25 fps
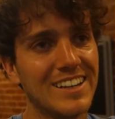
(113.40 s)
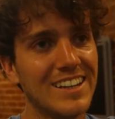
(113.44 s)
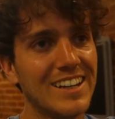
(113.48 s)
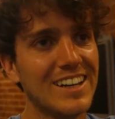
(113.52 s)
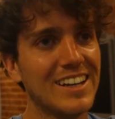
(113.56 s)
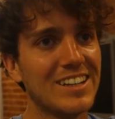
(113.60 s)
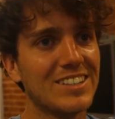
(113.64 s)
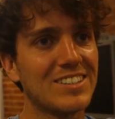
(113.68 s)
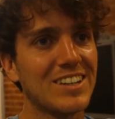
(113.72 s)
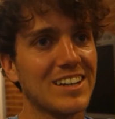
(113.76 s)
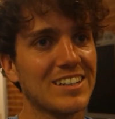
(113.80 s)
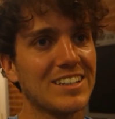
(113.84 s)
us.
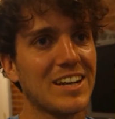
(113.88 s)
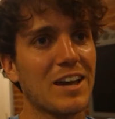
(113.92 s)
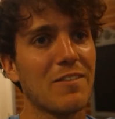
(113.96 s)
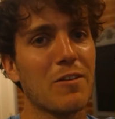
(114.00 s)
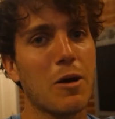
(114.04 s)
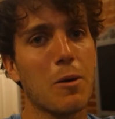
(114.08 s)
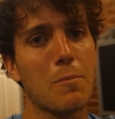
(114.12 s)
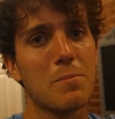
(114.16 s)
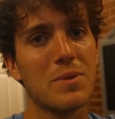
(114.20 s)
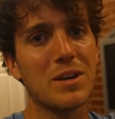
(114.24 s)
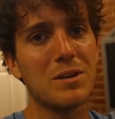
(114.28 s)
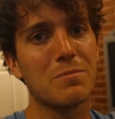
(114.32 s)
so to have
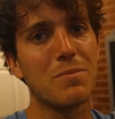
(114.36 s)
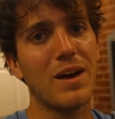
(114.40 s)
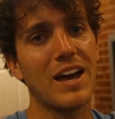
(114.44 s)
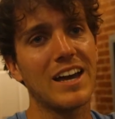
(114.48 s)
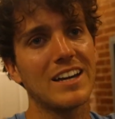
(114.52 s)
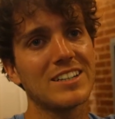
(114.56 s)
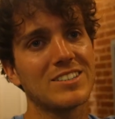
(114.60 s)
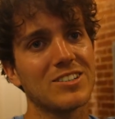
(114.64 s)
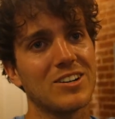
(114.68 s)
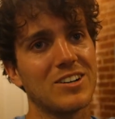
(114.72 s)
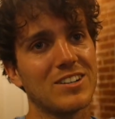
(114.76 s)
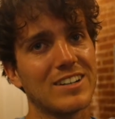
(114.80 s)
our big
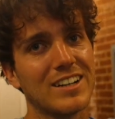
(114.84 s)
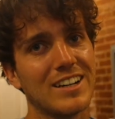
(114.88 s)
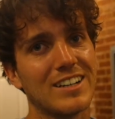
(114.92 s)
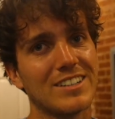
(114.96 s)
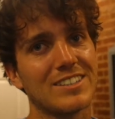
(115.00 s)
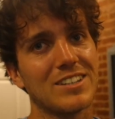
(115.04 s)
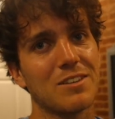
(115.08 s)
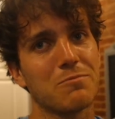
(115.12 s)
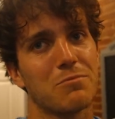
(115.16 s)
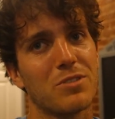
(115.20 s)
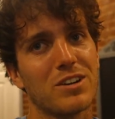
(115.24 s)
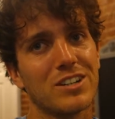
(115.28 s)
bags on
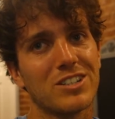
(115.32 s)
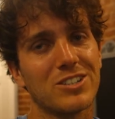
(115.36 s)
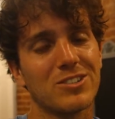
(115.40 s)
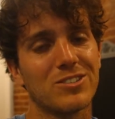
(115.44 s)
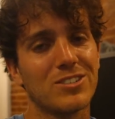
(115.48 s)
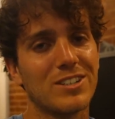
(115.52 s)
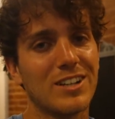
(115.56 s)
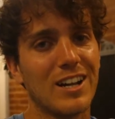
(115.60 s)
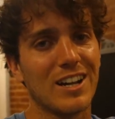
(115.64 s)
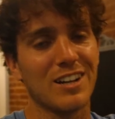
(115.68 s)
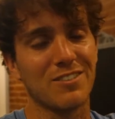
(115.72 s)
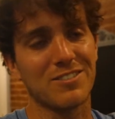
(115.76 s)
us. I'm pretty sure
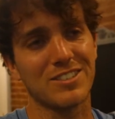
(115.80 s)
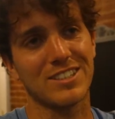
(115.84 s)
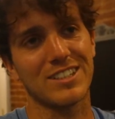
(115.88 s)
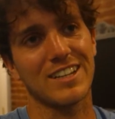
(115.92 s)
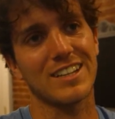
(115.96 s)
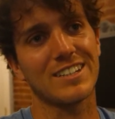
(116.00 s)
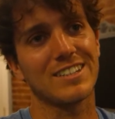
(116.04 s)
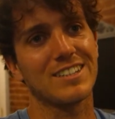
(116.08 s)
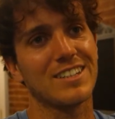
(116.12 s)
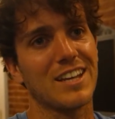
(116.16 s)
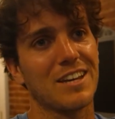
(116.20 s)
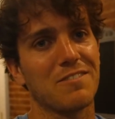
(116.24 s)
none of us
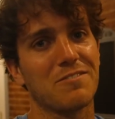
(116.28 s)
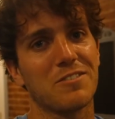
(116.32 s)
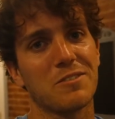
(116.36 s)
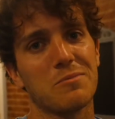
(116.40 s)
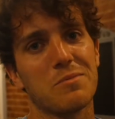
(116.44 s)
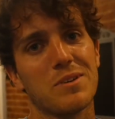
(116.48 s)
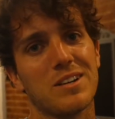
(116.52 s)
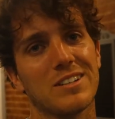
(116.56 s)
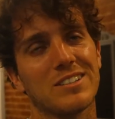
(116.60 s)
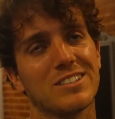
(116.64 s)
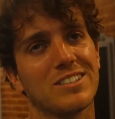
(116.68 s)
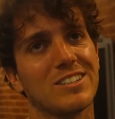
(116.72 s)
had safety
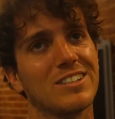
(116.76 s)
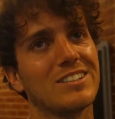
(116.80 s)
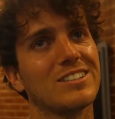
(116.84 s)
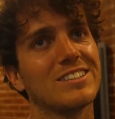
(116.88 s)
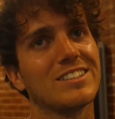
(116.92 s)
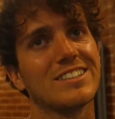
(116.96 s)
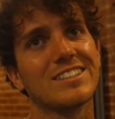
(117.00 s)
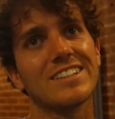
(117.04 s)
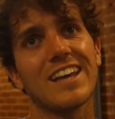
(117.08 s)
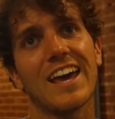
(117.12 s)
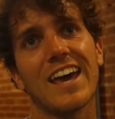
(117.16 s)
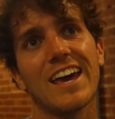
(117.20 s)
belts on.
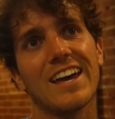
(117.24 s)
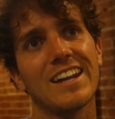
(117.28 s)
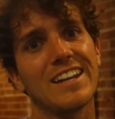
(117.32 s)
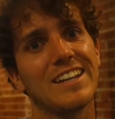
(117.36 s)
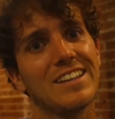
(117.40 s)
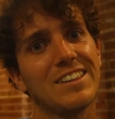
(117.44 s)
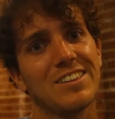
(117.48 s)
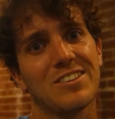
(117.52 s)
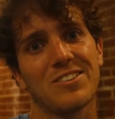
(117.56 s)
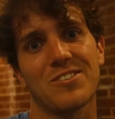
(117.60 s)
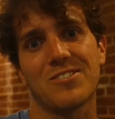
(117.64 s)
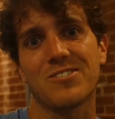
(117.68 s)
Just
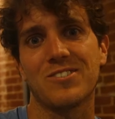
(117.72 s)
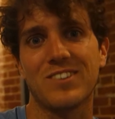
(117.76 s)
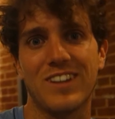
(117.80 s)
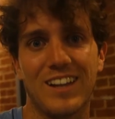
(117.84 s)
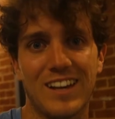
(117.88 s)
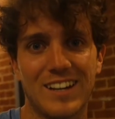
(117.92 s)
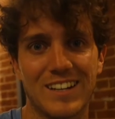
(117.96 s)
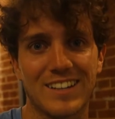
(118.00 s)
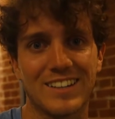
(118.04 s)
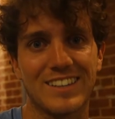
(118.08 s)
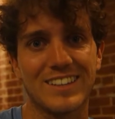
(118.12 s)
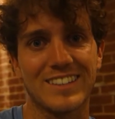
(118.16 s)
heading through
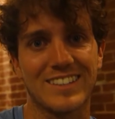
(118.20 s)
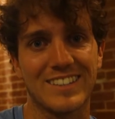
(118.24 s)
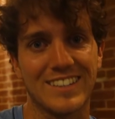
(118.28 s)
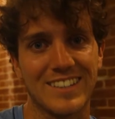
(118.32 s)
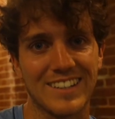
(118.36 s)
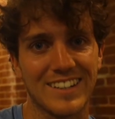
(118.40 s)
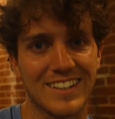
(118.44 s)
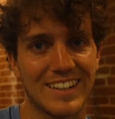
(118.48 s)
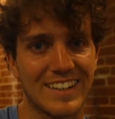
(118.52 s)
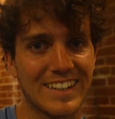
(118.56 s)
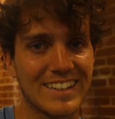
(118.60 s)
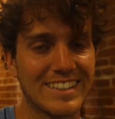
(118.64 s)
like the
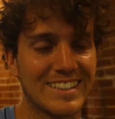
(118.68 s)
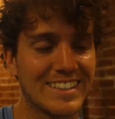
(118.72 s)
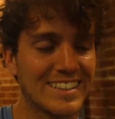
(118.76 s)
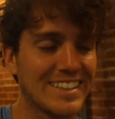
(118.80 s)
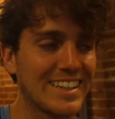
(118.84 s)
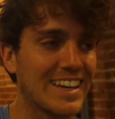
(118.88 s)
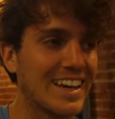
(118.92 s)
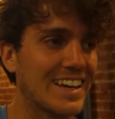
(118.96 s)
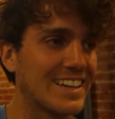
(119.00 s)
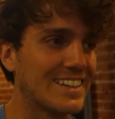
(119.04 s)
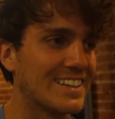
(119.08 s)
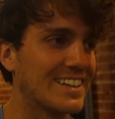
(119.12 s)
city to
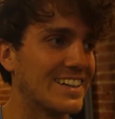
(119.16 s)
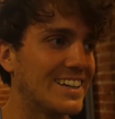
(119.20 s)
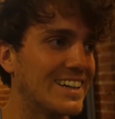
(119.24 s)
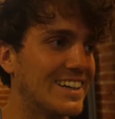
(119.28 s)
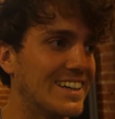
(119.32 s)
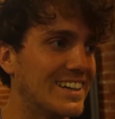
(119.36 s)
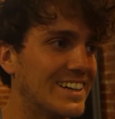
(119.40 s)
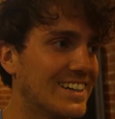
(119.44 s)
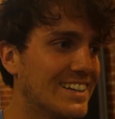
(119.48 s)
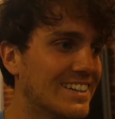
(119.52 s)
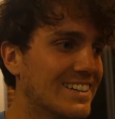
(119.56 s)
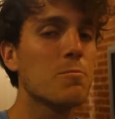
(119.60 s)
get
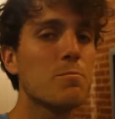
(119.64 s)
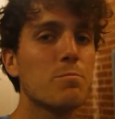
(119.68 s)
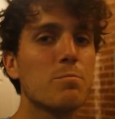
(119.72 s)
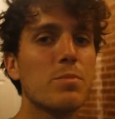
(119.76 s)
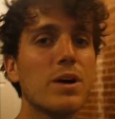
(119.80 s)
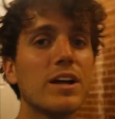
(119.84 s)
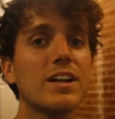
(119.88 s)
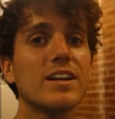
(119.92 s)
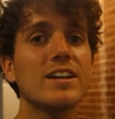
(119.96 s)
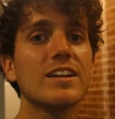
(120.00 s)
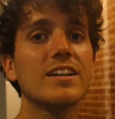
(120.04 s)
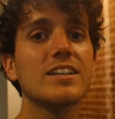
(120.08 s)
here,
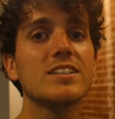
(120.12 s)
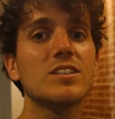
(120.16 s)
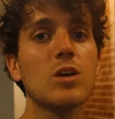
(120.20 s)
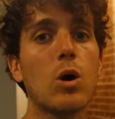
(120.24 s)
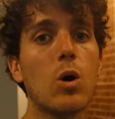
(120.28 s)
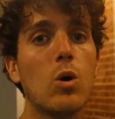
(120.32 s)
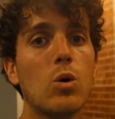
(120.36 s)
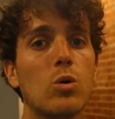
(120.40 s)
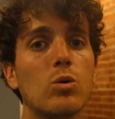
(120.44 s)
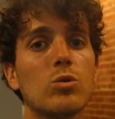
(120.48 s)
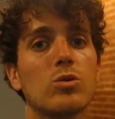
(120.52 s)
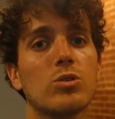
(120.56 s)
but it's
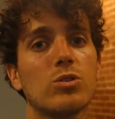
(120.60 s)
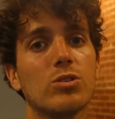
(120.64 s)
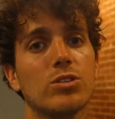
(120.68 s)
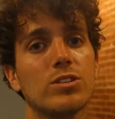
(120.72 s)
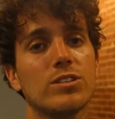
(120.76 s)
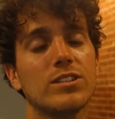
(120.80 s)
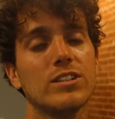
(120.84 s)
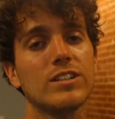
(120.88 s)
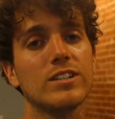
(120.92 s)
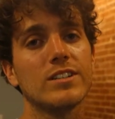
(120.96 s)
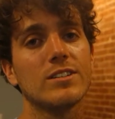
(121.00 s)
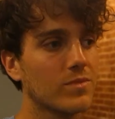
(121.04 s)
all
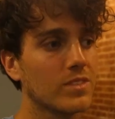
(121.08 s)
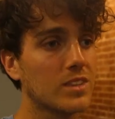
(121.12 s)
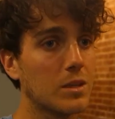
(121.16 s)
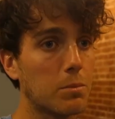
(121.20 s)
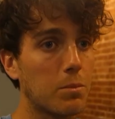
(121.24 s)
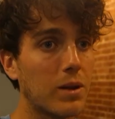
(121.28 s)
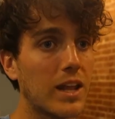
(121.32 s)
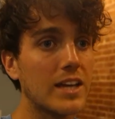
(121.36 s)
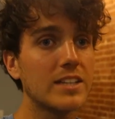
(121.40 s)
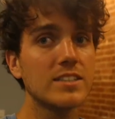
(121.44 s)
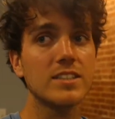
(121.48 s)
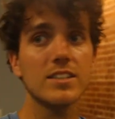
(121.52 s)
good. The
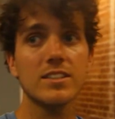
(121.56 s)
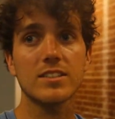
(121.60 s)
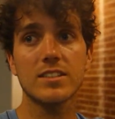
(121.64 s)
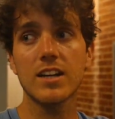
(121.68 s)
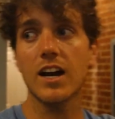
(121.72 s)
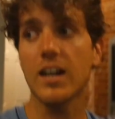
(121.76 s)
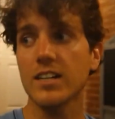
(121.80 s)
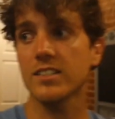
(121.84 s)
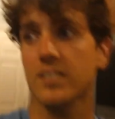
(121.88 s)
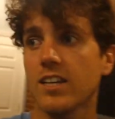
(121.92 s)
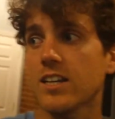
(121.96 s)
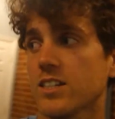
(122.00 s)
place is
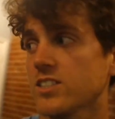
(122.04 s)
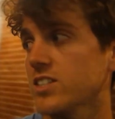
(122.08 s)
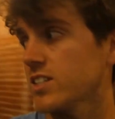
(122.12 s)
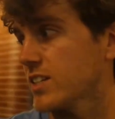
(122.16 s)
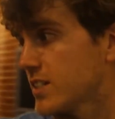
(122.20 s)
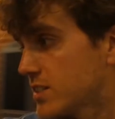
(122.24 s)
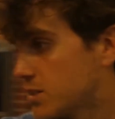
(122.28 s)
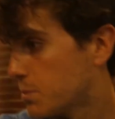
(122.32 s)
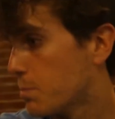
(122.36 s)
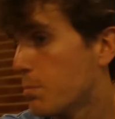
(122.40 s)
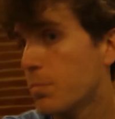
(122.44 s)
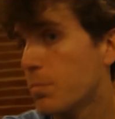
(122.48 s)
nice actually. It's